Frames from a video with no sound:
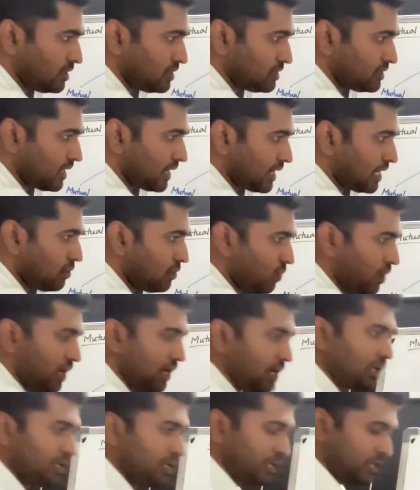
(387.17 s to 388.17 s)
Second
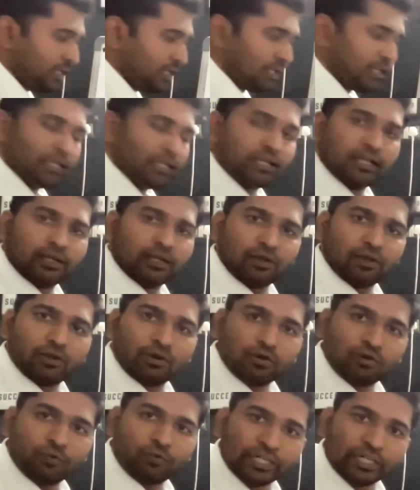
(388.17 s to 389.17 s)
one,
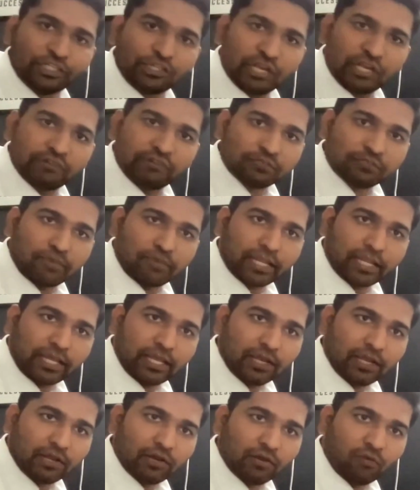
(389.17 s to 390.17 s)
once you invest
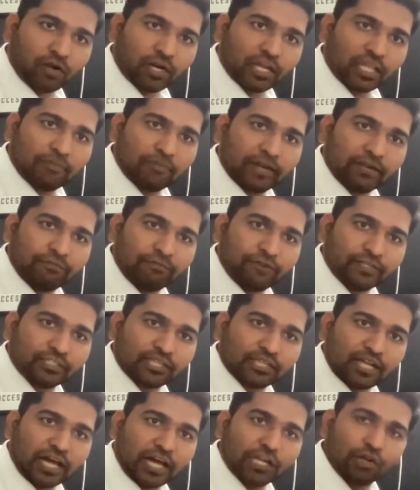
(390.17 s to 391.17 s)
money, what are the
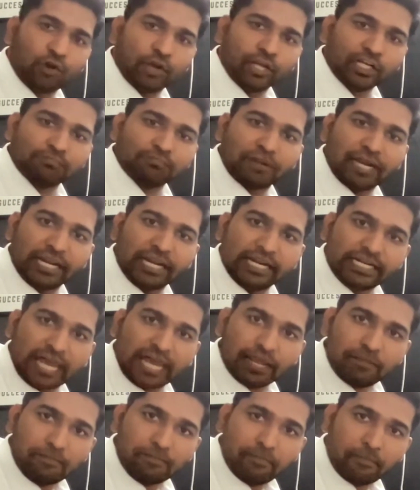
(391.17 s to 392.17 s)
benefits? Are you going to spend any
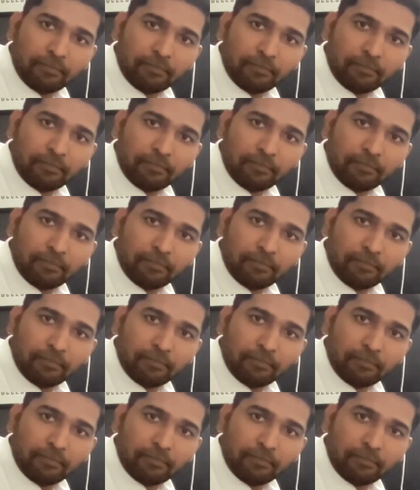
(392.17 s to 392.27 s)
time?